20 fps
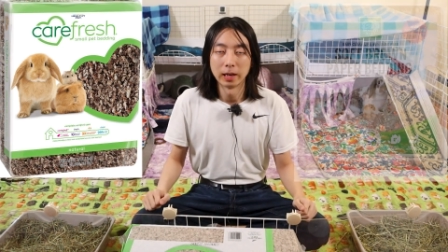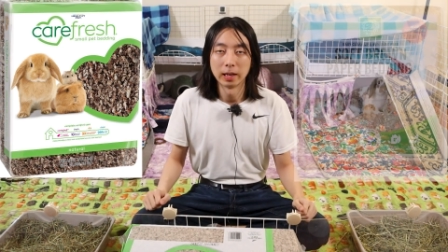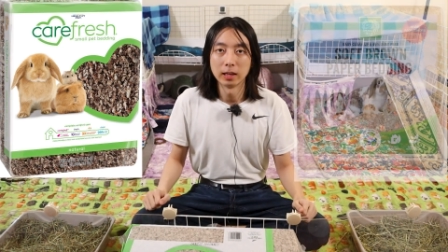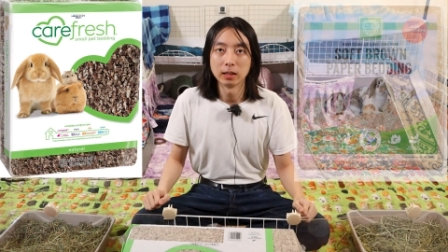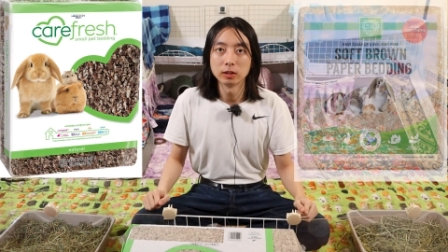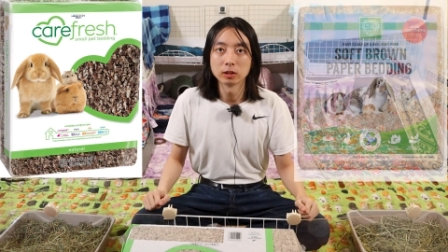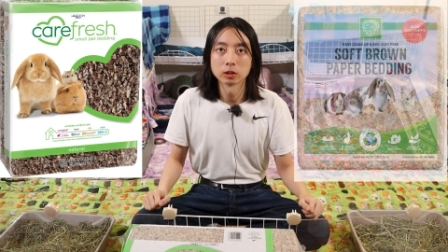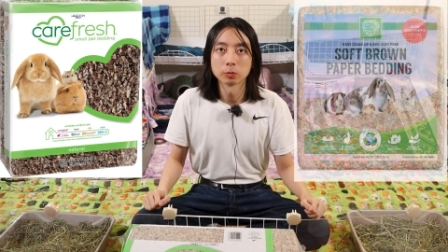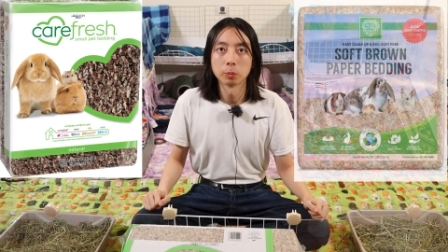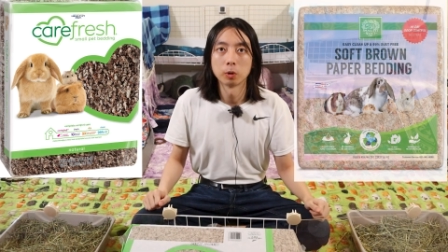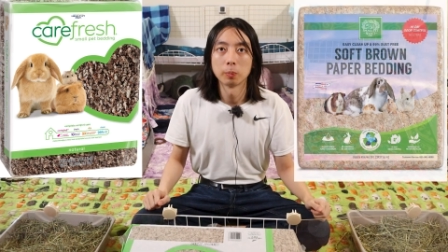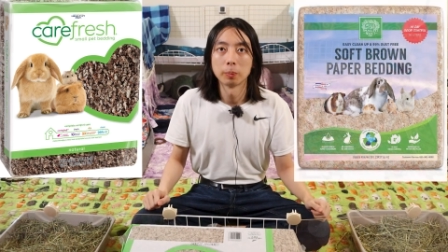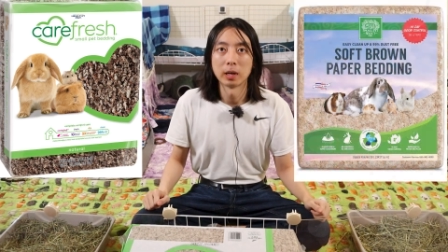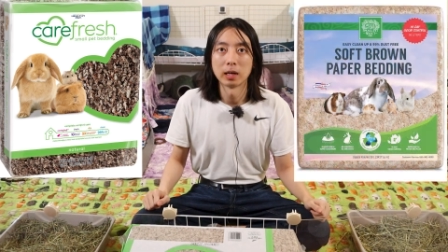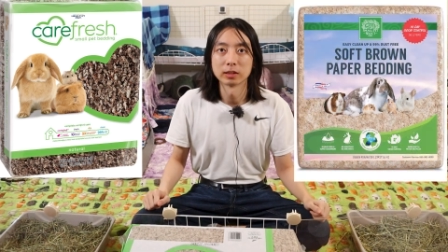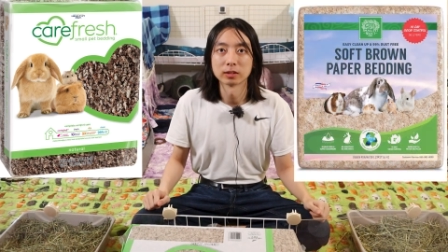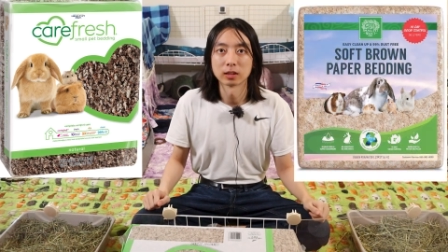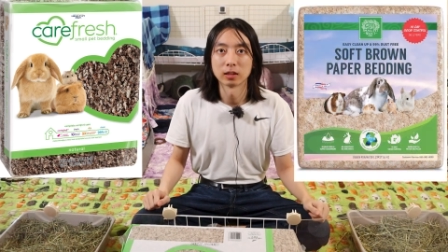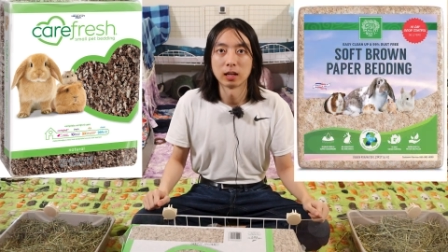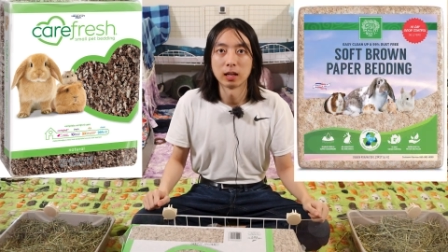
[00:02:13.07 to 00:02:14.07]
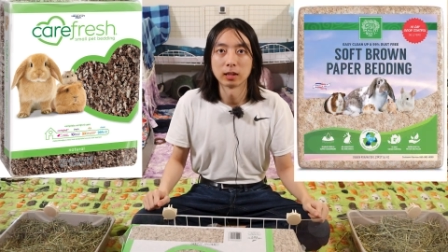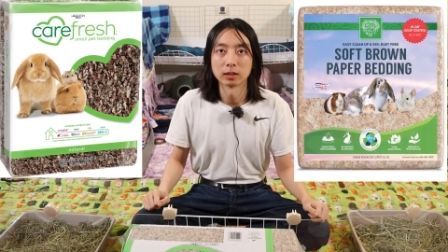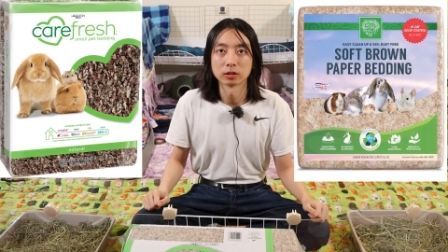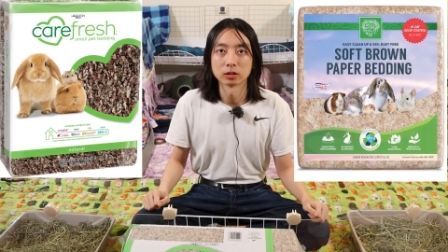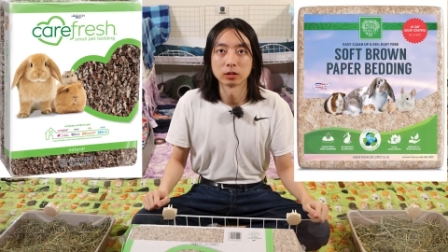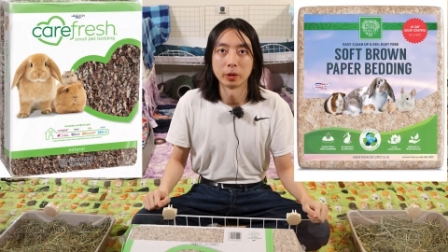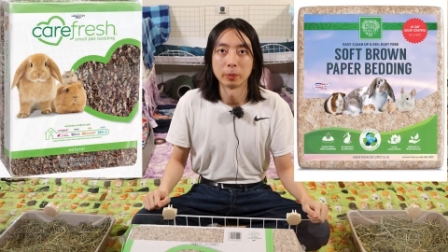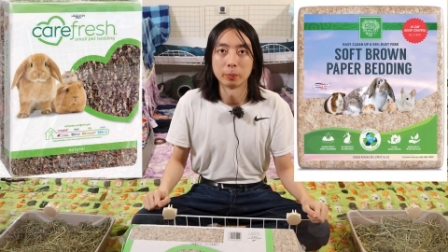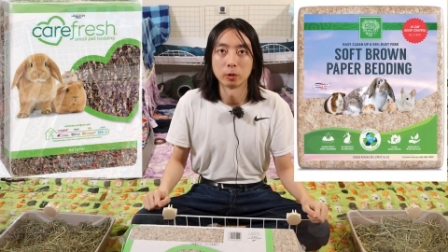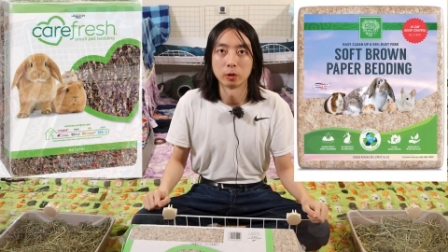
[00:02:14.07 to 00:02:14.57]
and Small Pet
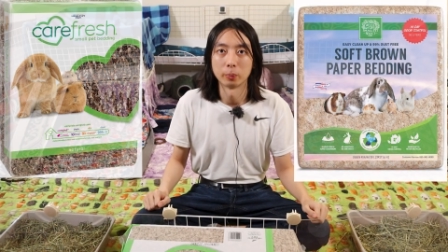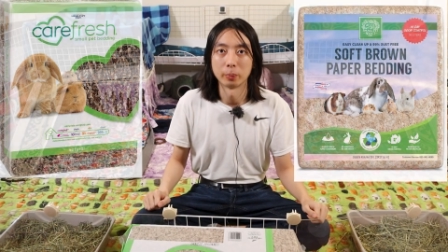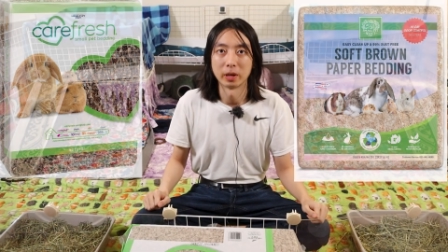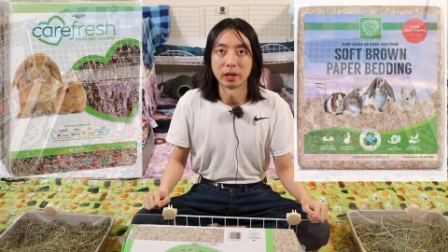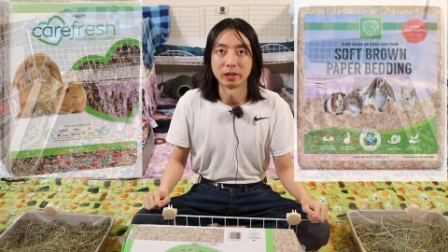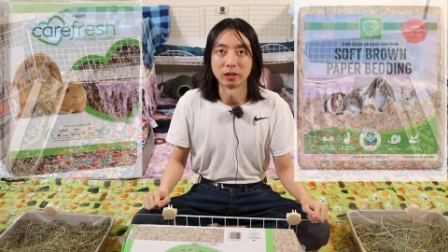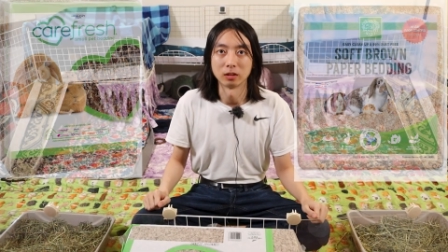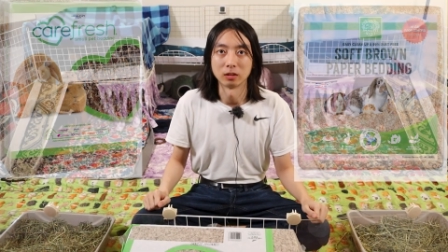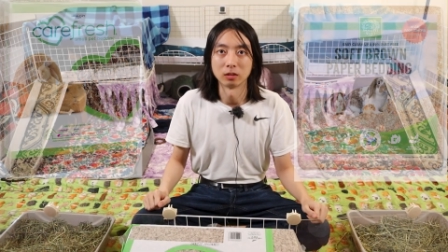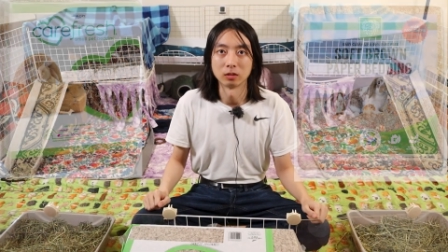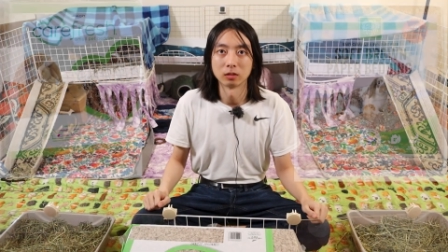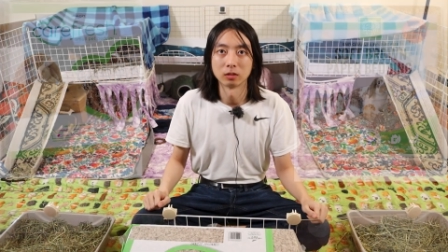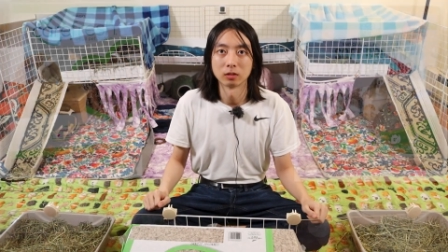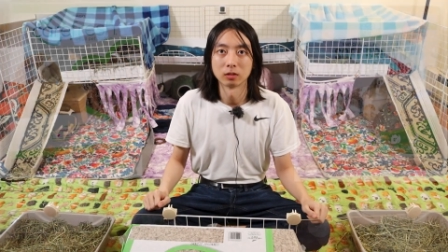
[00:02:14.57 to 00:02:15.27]
Selects paper bedding.